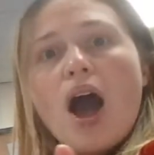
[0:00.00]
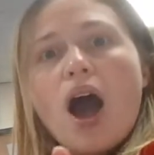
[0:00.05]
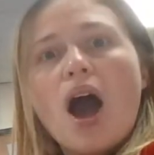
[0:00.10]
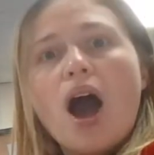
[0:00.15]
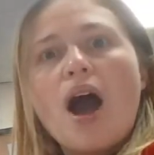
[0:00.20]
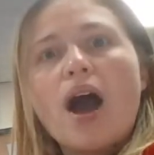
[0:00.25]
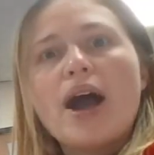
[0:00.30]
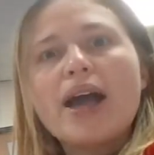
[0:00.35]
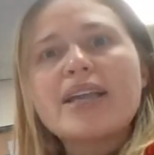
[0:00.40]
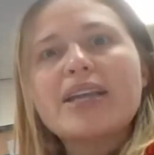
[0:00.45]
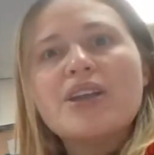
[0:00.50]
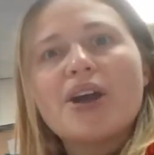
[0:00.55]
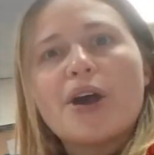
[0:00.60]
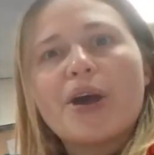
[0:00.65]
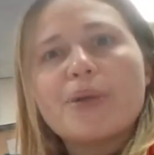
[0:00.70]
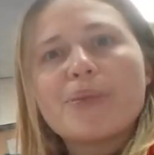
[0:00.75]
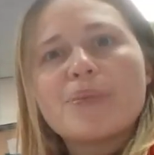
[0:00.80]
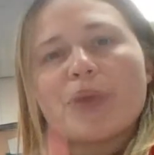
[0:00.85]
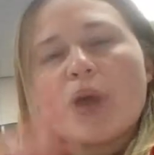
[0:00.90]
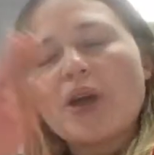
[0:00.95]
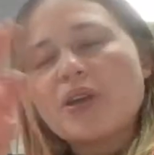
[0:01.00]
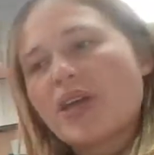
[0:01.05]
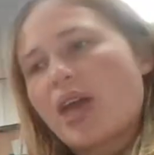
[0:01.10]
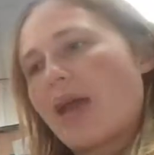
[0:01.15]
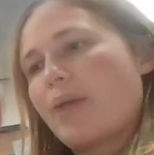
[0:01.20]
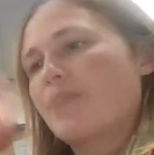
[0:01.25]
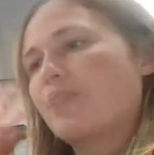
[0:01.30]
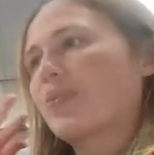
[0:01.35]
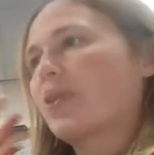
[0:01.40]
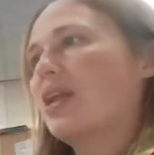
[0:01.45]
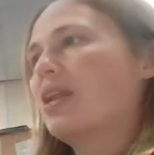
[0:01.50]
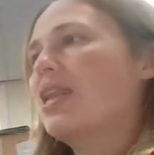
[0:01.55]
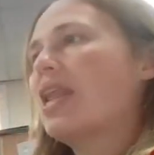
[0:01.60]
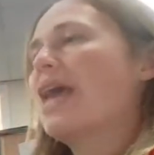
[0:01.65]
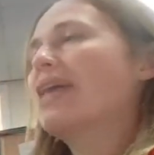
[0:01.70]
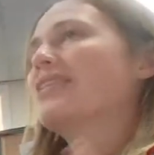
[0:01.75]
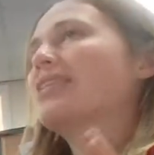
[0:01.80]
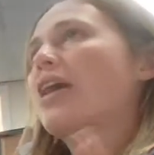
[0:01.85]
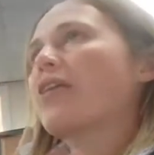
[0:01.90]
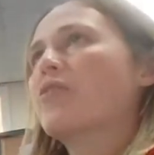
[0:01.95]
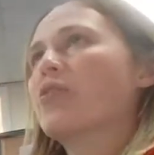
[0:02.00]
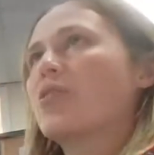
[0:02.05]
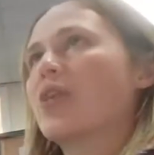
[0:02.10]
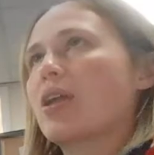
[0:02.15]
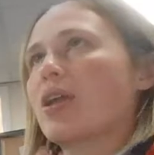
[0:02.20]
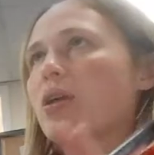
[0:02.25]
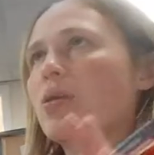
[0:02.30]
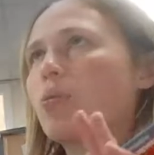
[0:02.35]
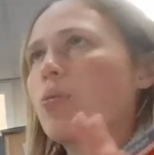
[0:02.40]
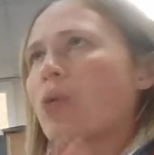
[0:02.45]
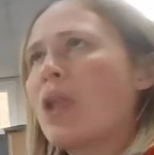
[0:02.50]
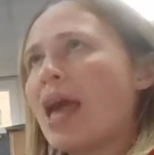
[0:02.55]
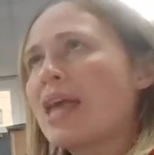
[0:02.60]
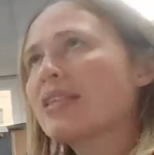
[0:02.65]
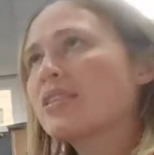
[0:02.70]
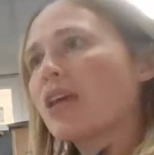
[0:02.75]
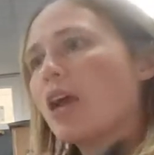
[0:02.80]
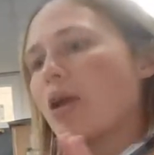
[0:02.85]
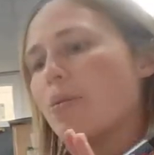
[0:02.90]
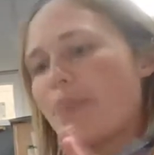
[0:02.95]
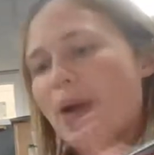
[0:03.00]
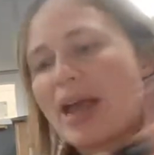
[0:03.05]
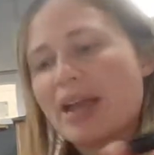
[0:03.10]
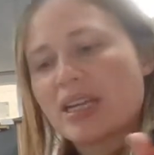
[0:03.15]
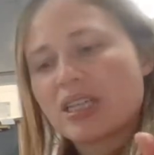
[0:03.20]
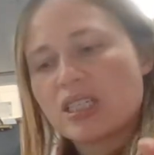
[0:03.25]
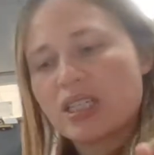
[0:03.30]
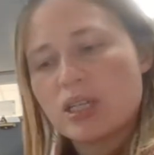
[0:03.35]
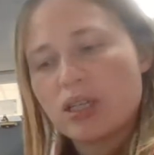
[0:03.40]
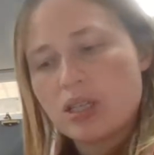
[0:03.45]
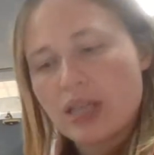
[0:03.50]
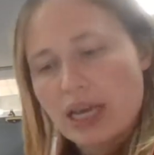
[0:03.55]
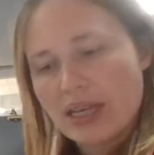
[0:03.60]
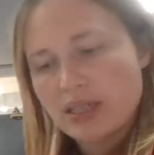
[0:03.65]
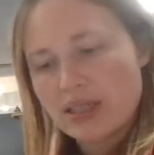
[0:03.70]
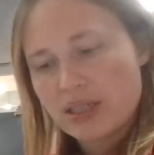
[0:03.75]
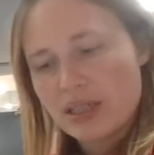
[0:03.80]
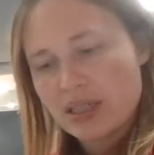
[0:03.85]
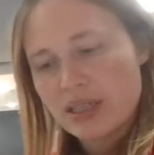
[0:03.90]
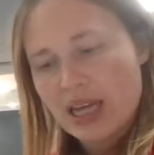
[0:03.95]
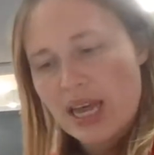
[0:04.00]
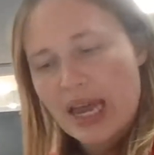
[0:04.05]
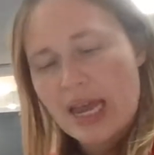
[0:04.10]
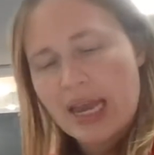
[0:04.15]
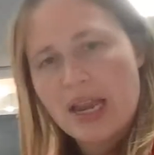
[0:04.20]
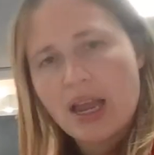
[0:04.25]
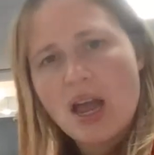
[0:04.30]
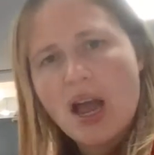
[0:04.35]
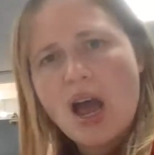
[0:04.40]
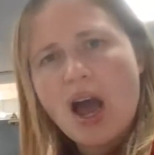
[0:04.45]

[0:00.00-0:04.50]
I know. Okay, let's have a think. Let's go back to yesterday.